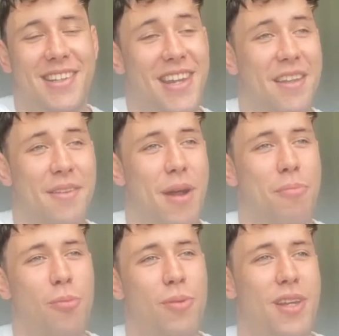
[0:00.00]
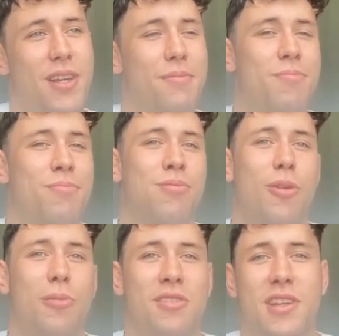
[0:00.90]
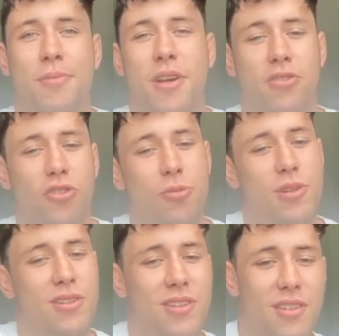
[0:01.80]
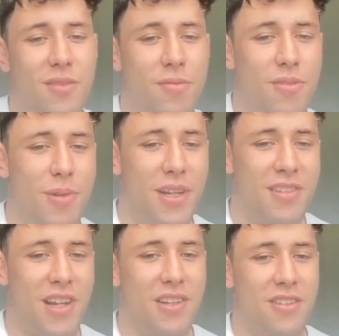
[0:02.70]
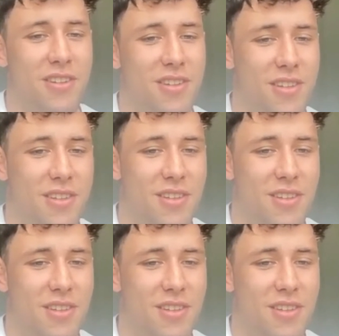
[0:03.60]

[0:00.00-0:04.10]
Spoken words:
yeah, I'd probably say Pierre Scumin for biggest character.